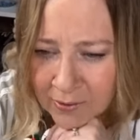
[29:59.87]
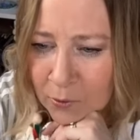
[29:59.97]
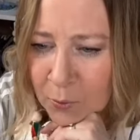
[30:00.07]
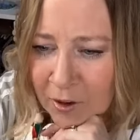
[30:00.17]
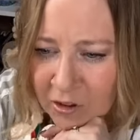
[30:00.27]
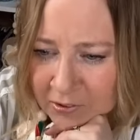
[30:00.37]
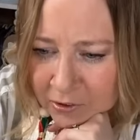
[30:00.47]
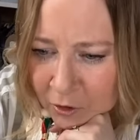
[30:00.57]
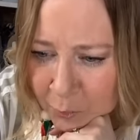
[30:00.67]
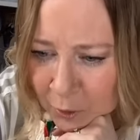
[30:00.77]
Are we having a
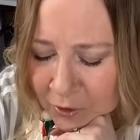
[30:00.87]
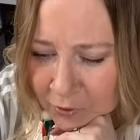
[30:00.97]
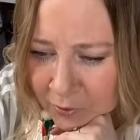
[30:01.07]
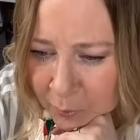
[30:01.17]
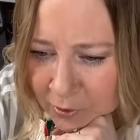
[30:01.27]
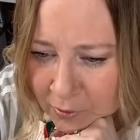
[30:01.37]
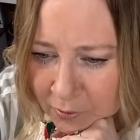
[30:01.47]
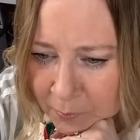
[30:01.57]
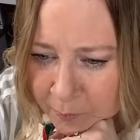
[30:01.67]
stars party or something?